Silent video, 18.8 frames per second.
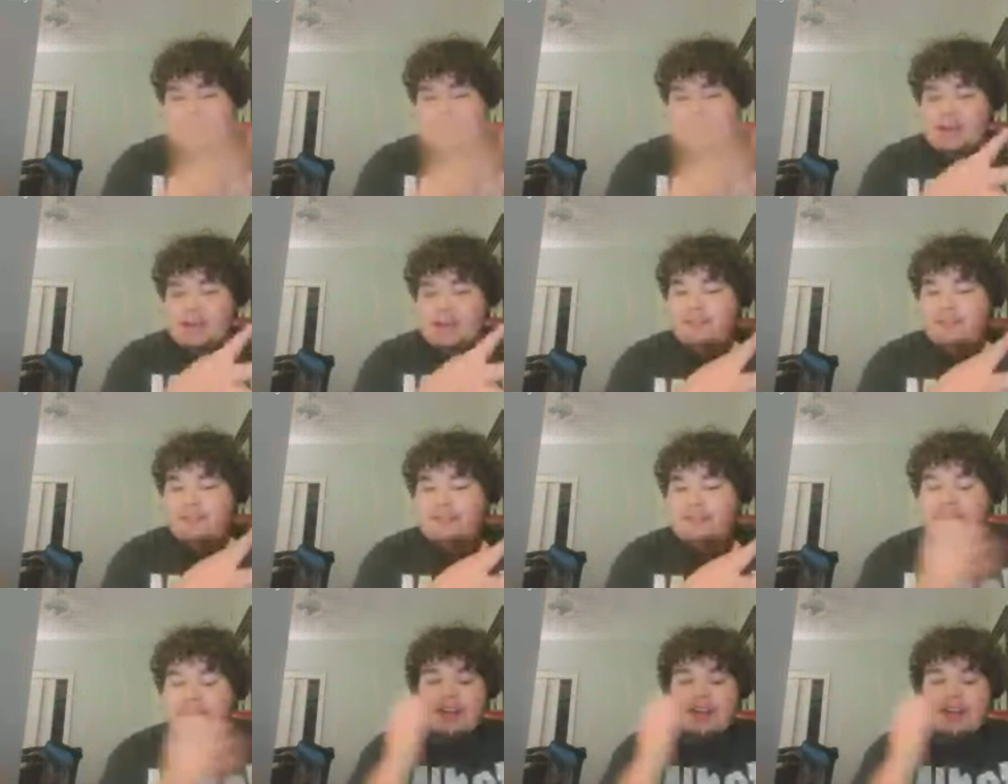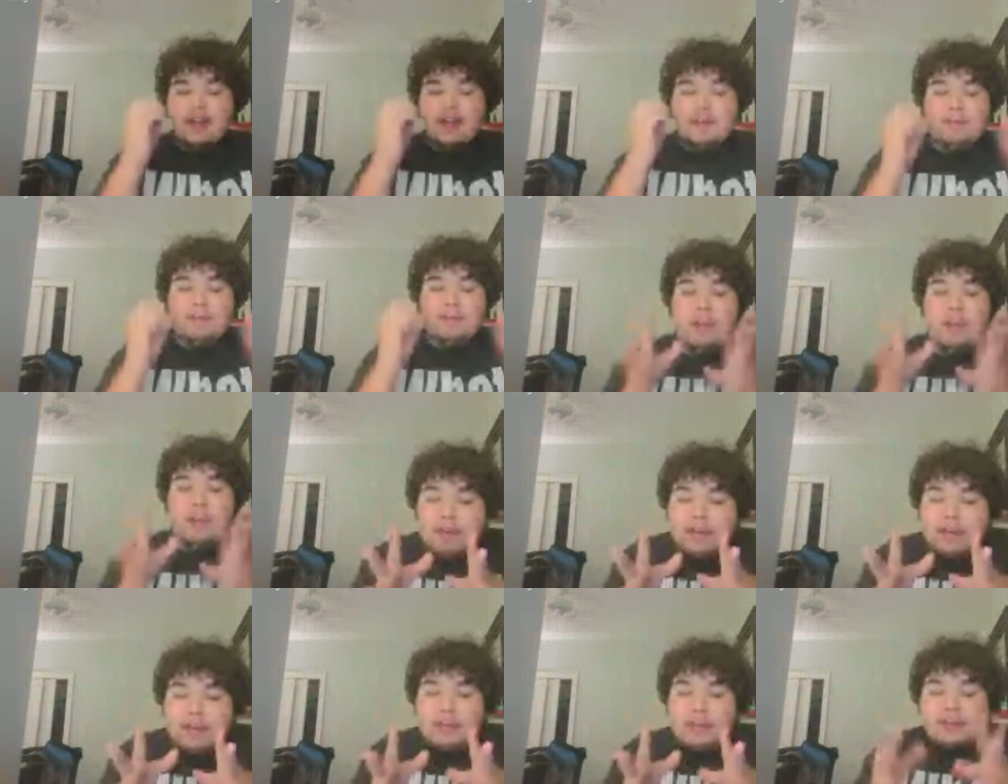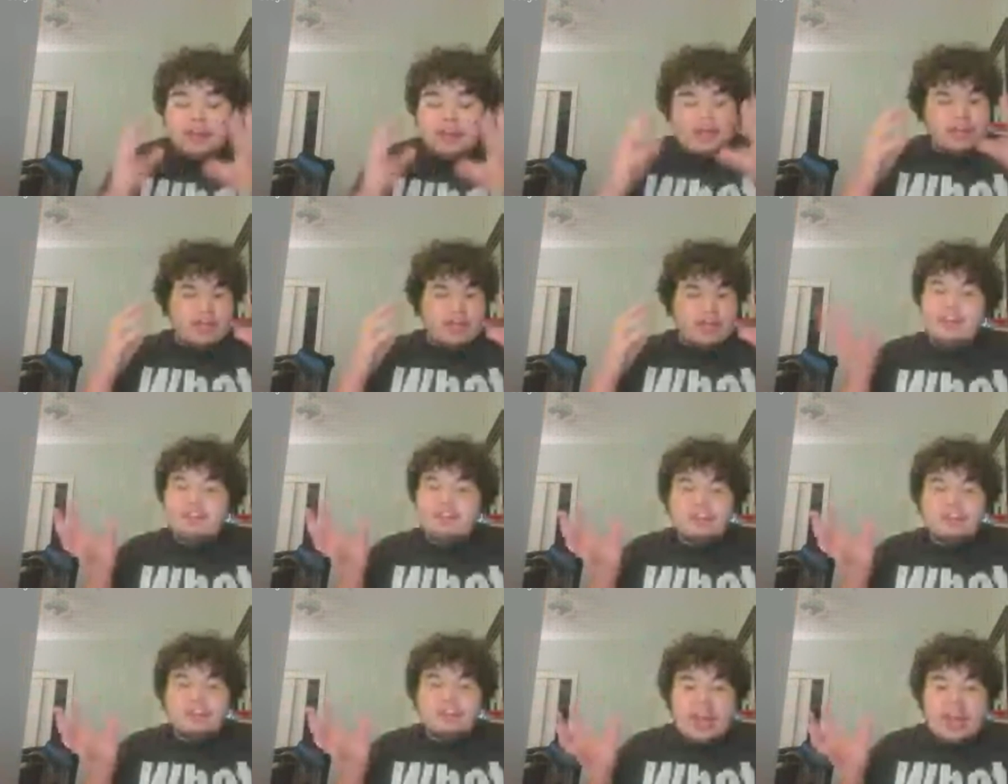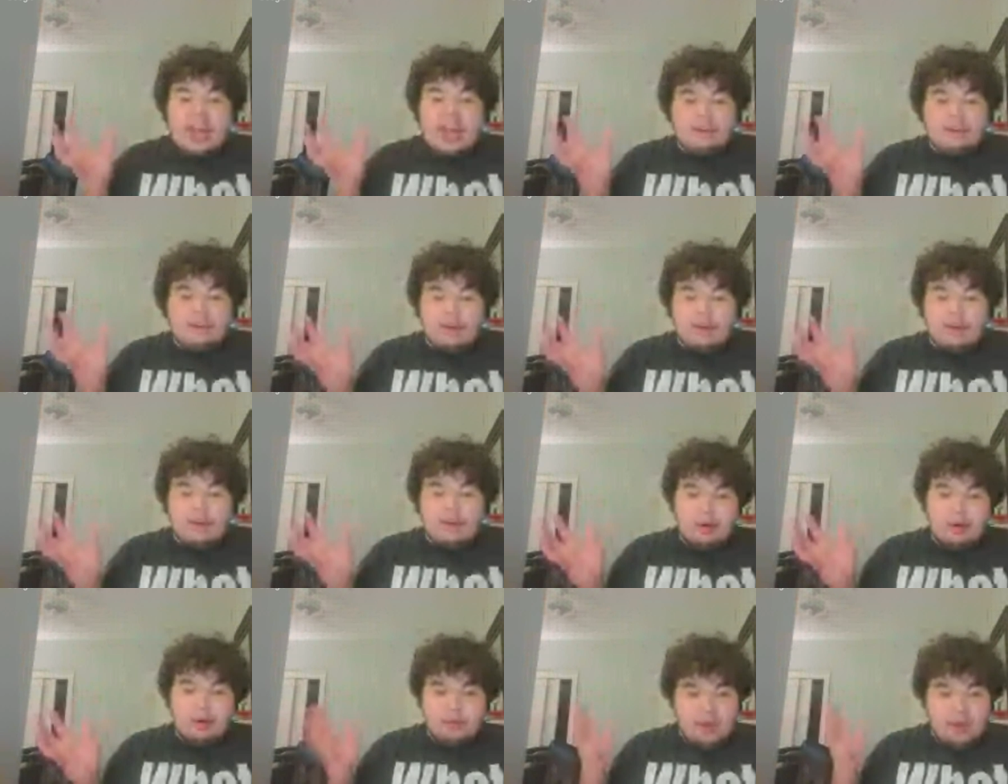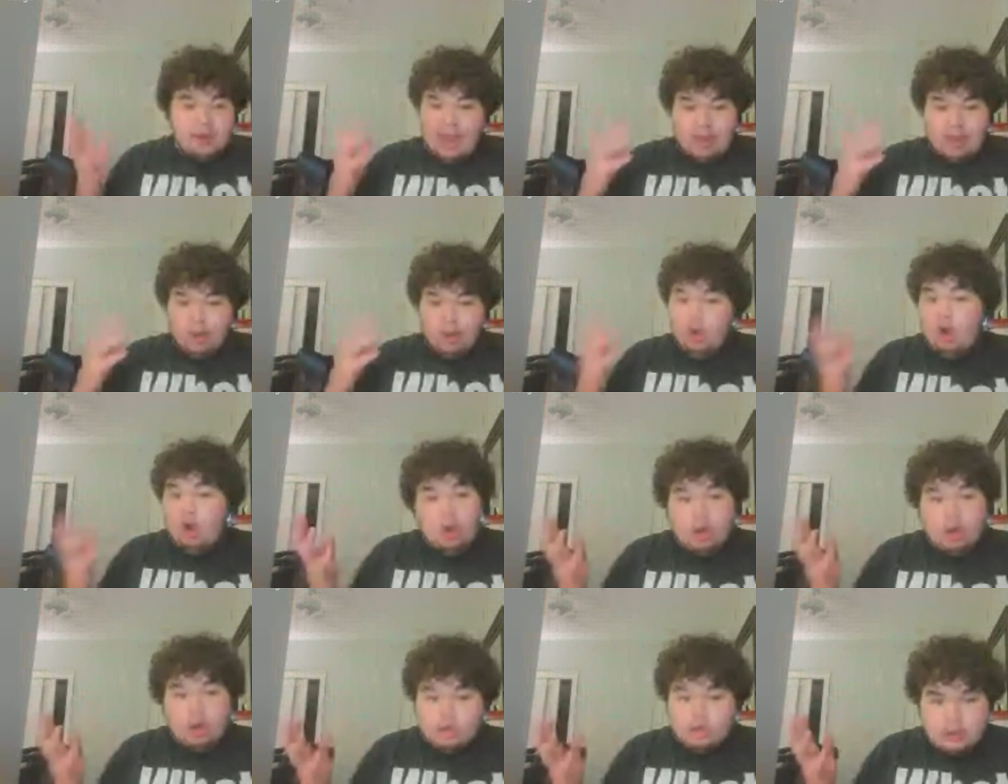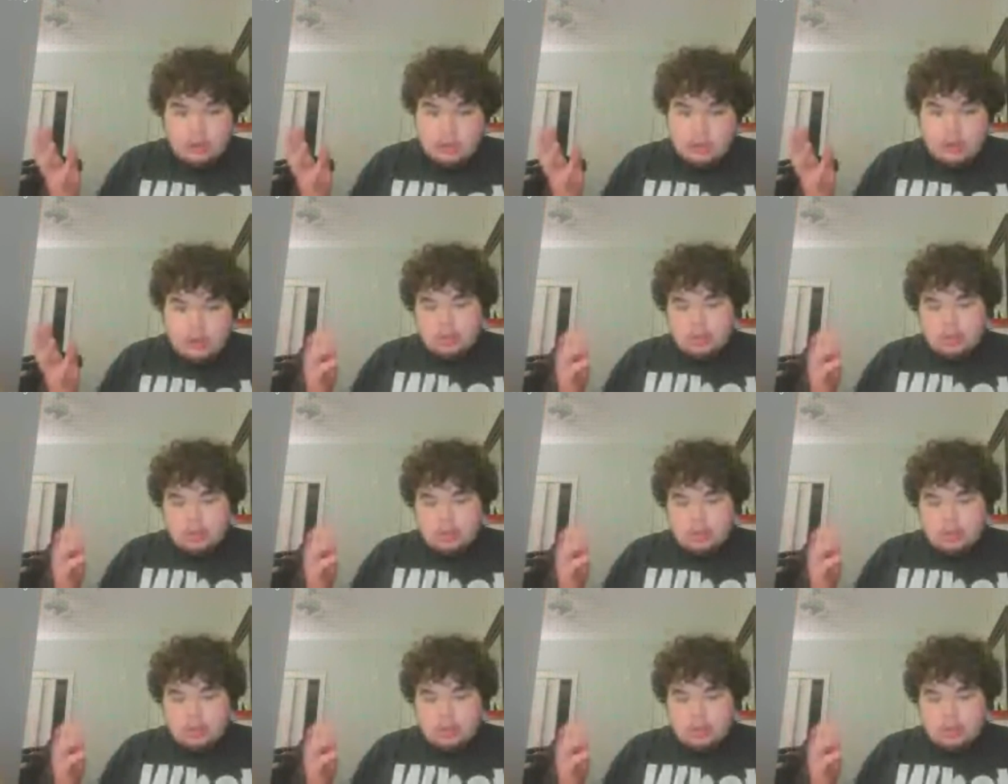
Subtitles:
stuff. Mira, if she has any powers at all,